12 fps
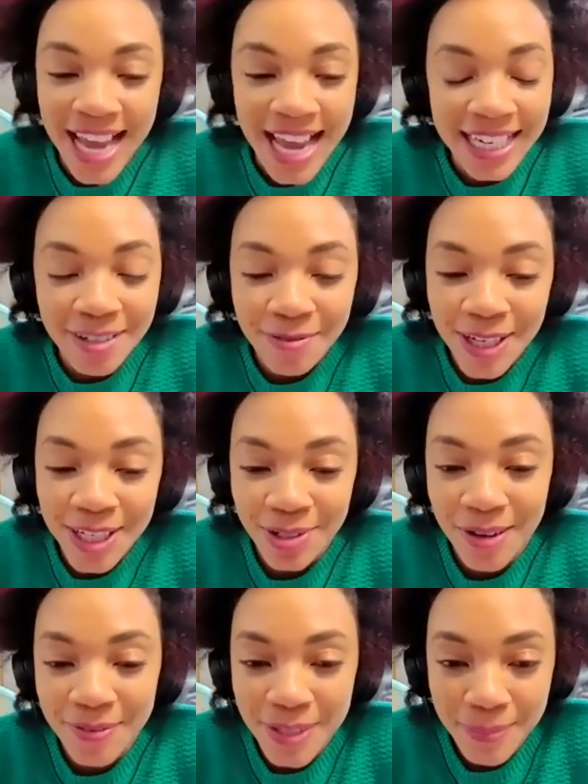any advice you
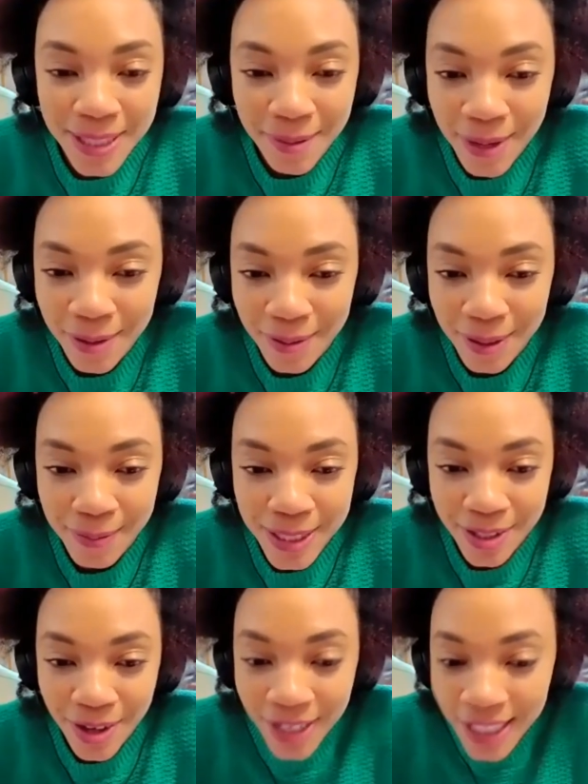have somebody that might want to be
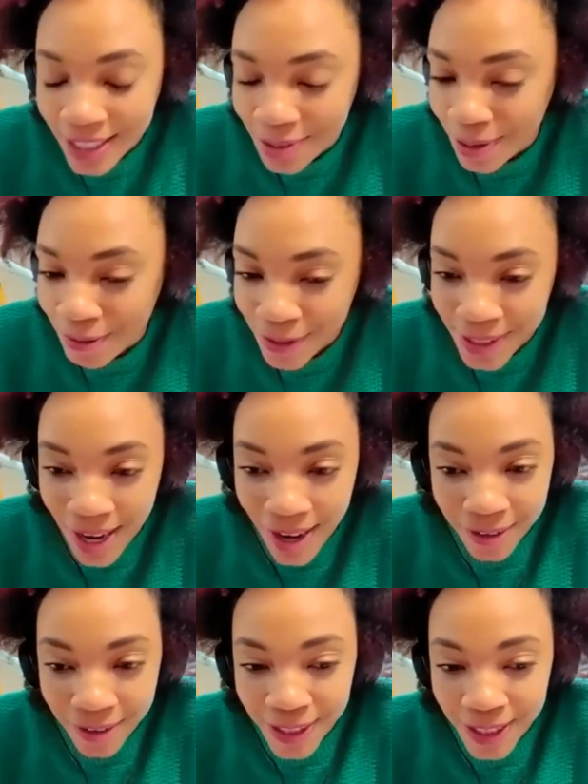starting in toy
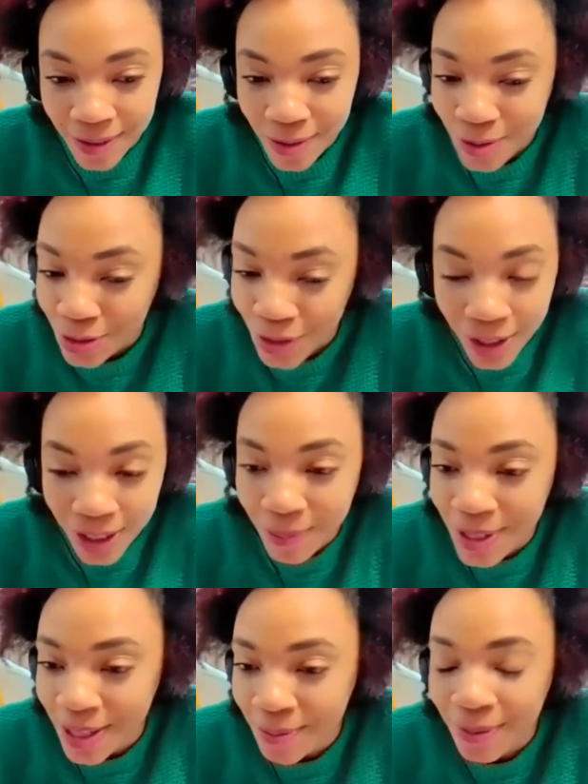photography or they're struggling
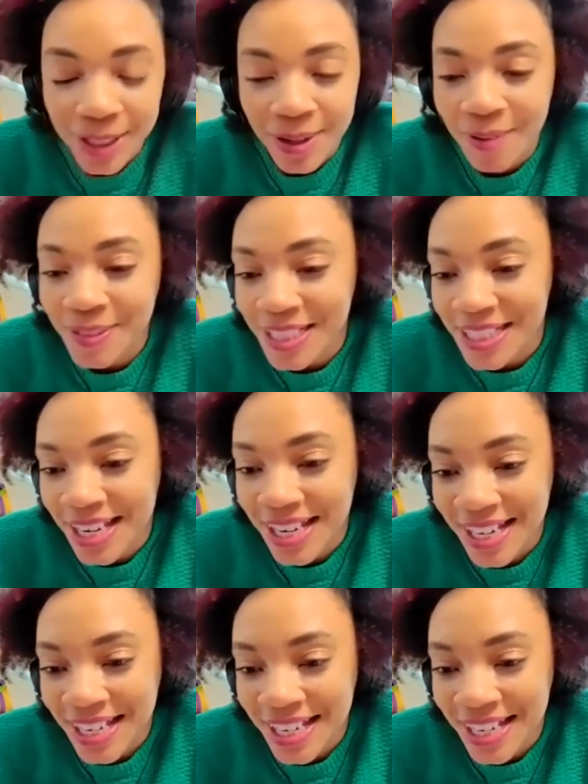with it? What do you have to say?